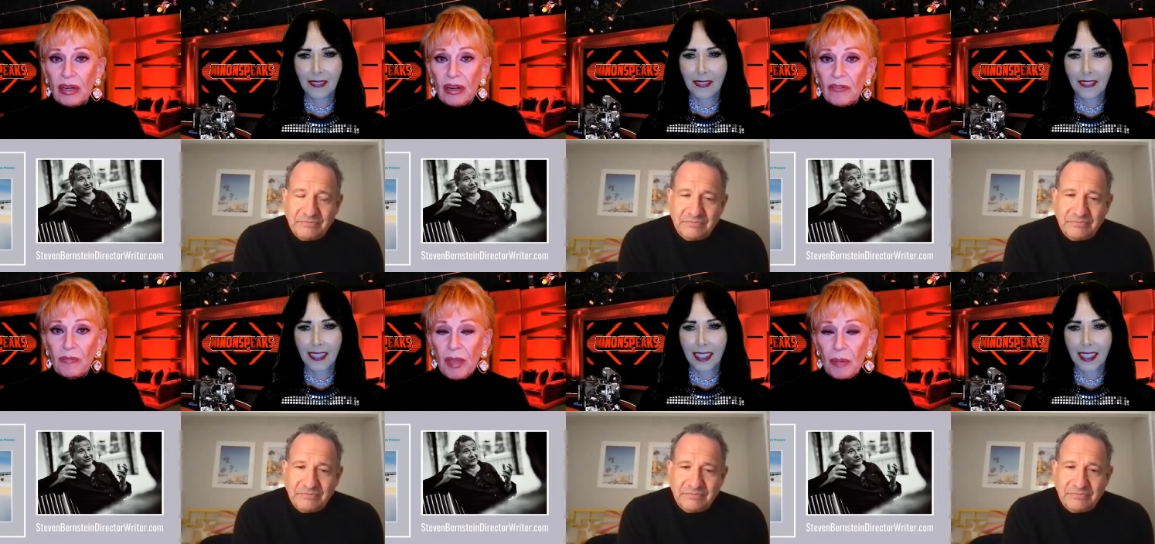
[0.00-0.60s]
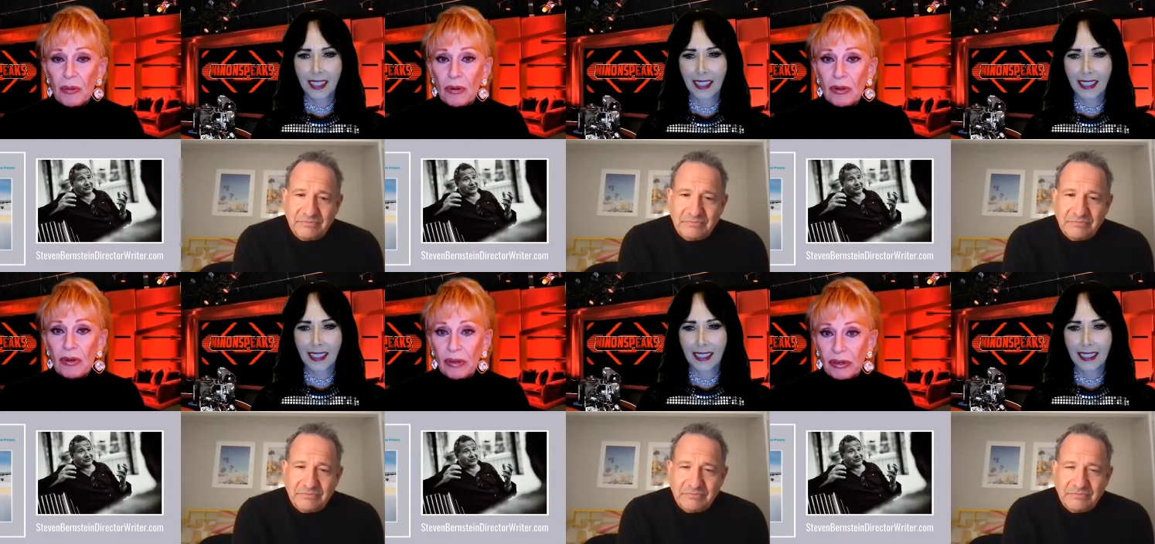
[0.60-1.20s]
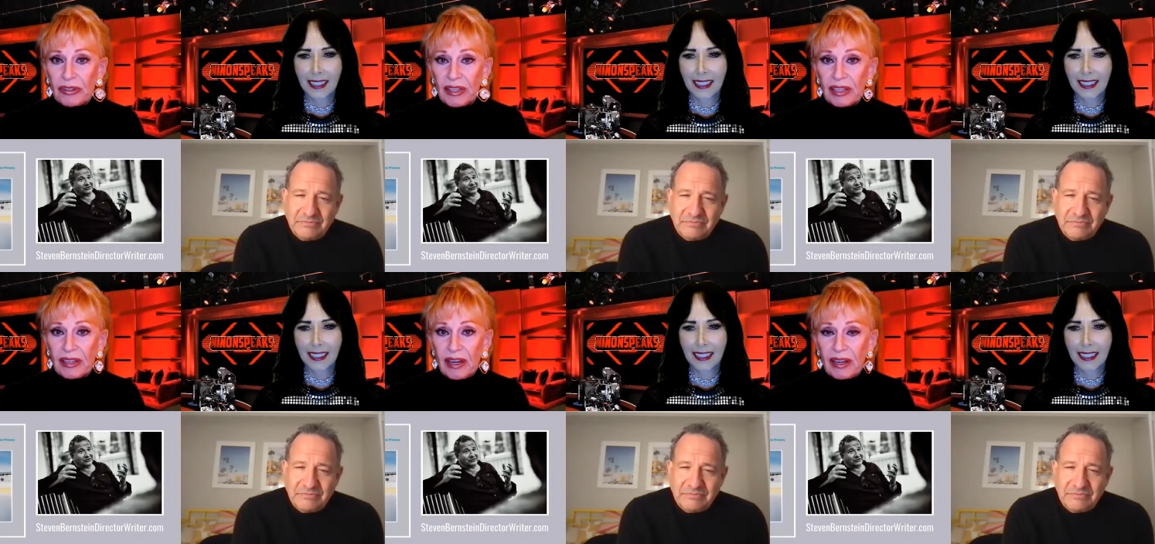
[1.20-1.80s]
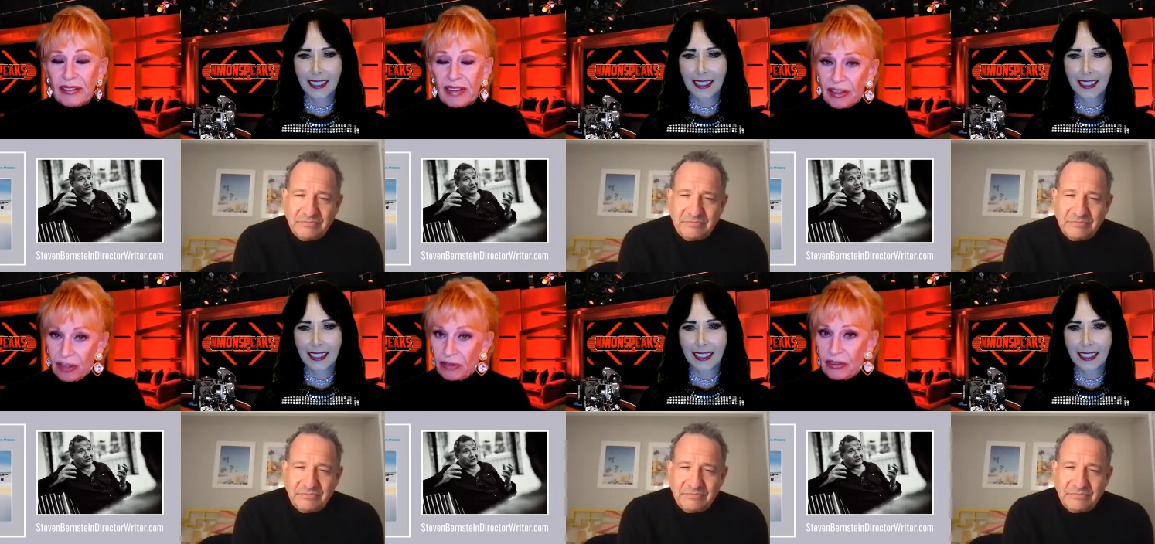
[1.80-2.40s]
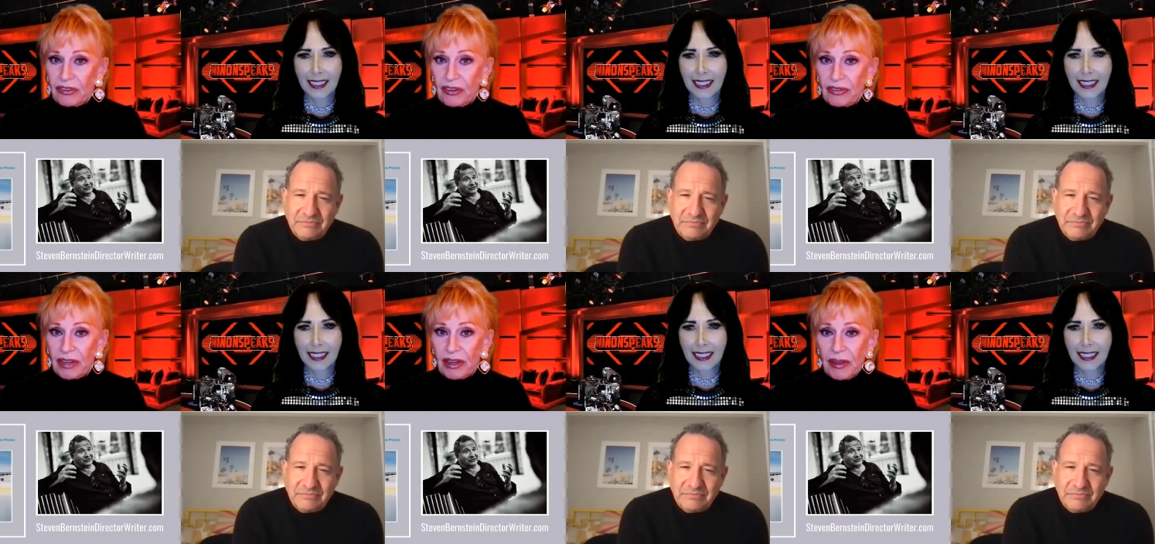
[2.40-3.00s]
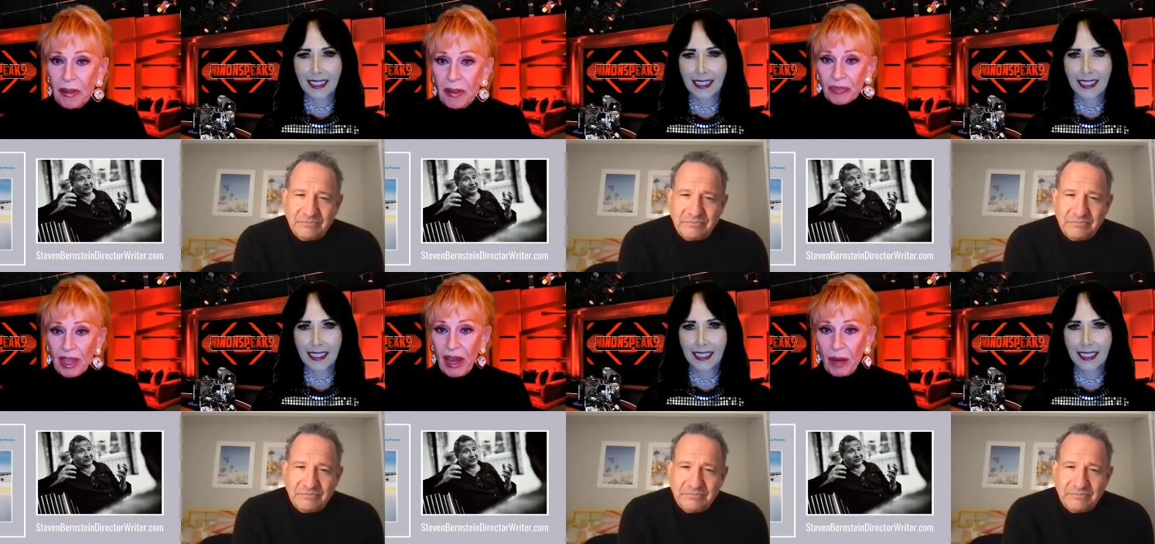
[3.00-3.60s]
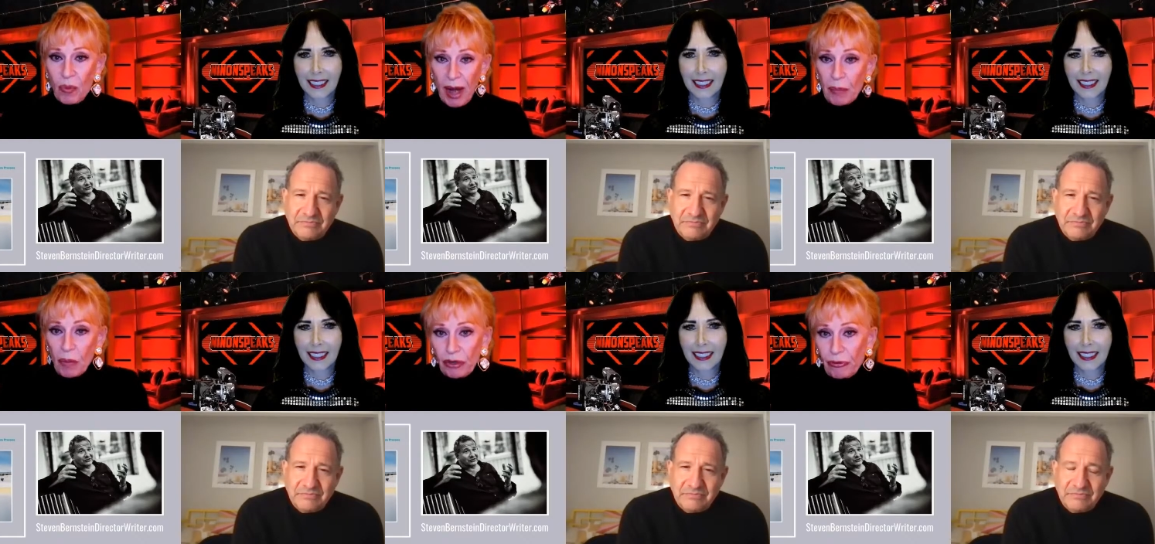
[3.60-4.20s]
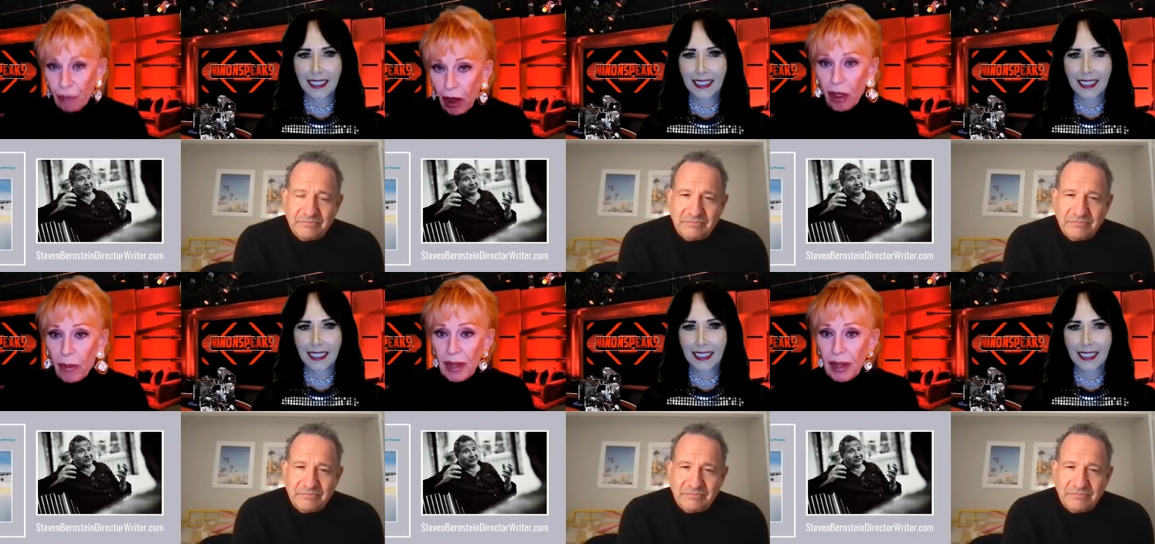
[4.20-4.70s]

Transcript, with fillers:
Speaker 1: And a lot of people look at it and take notice of it and, and want to follow